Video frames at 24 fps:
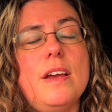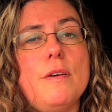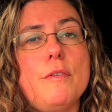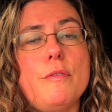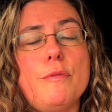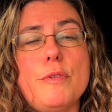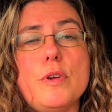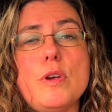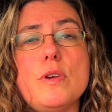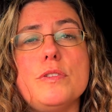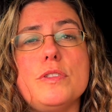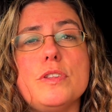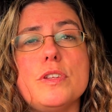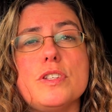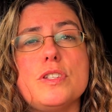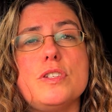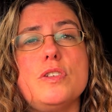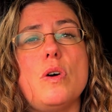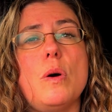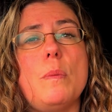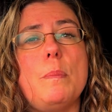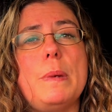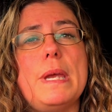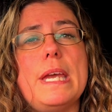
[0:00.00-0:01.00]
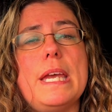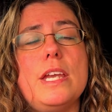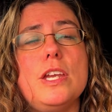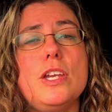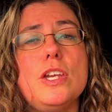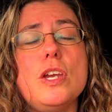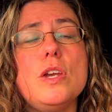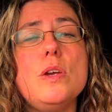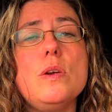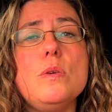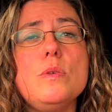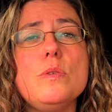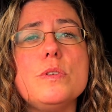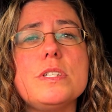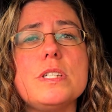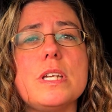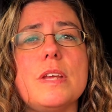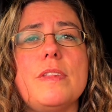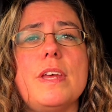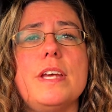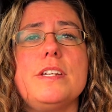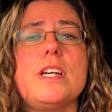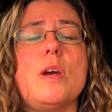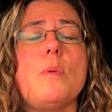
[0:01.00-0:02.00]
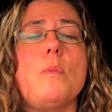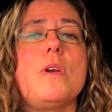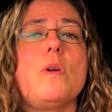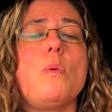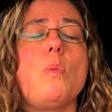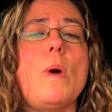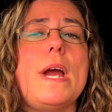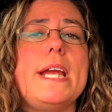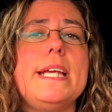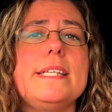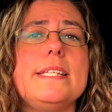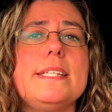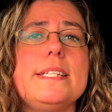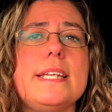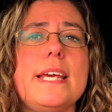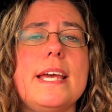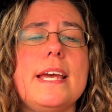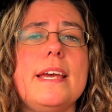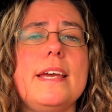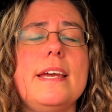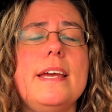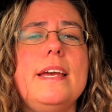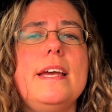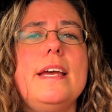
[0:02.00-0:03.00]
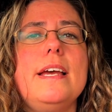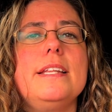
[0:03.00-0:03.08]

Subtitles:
food that's not being used and they don't want to waste it,